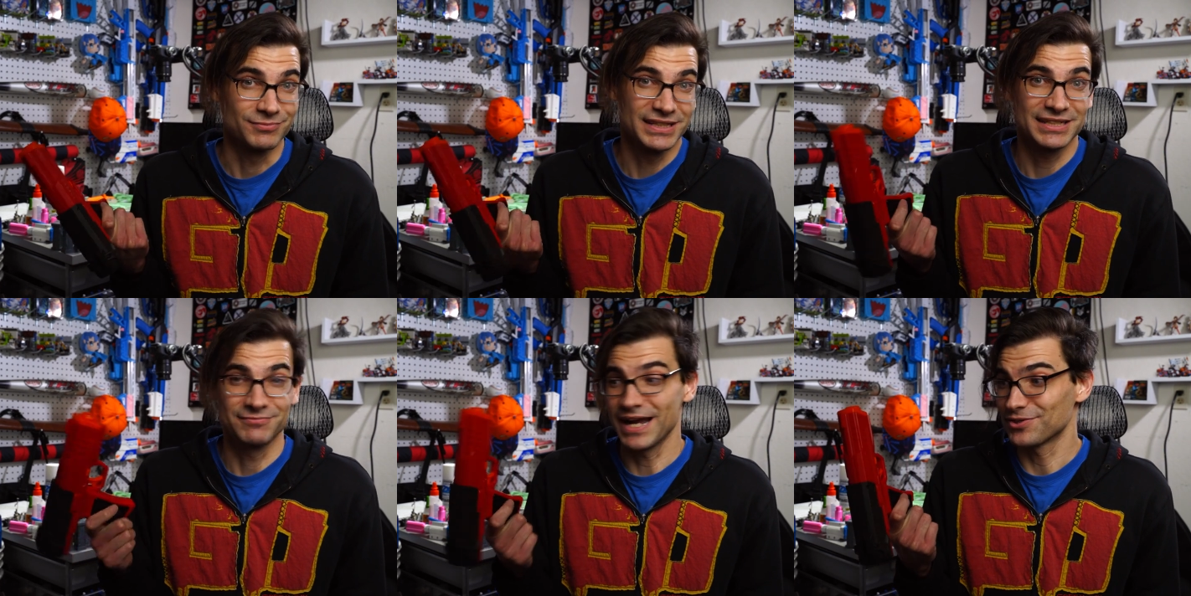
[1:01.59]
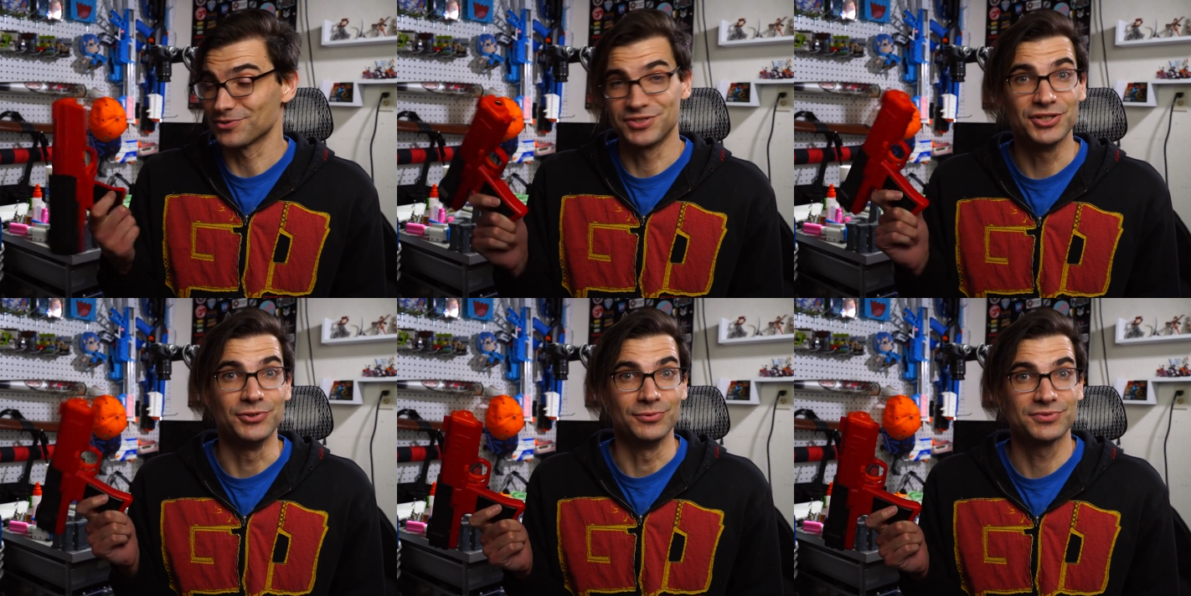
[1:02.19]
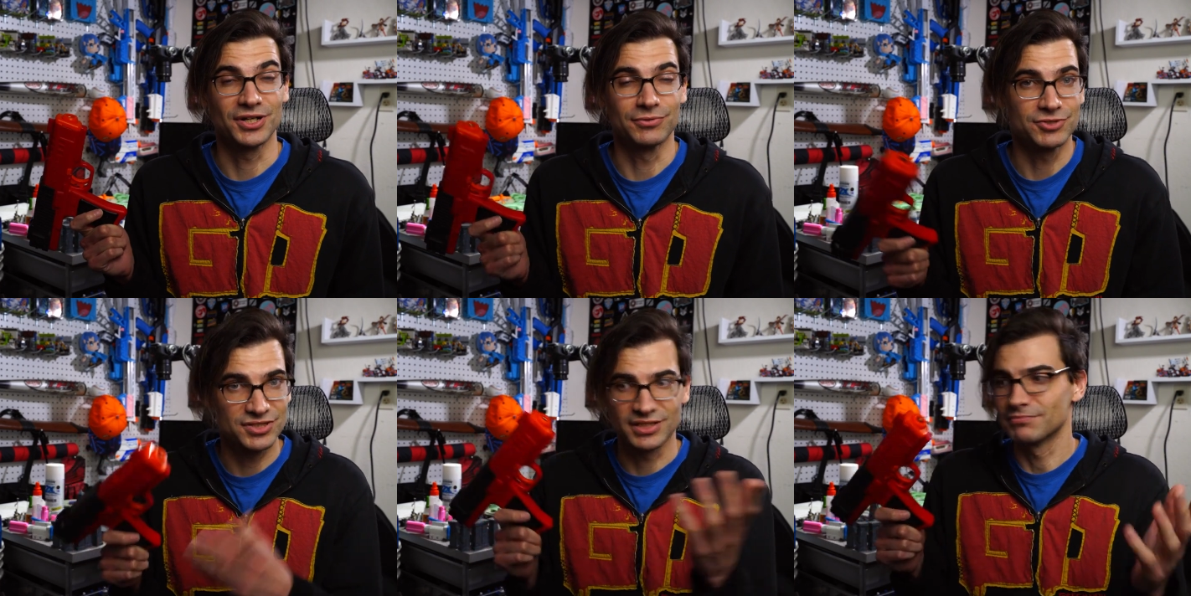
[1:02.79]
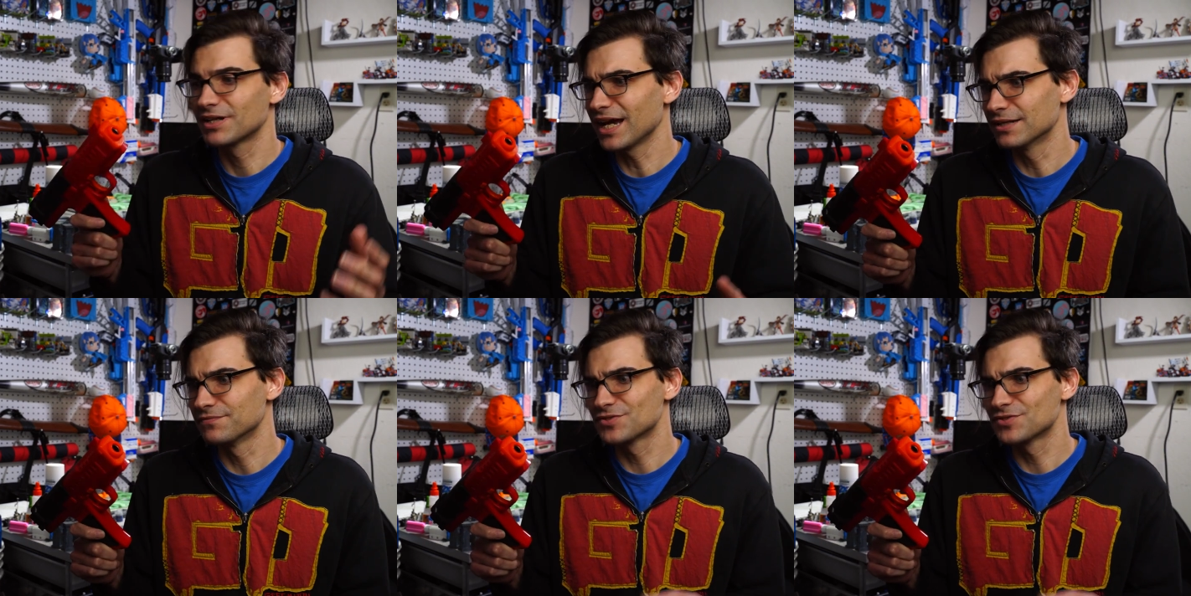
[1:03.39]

really rather do. So just to kind of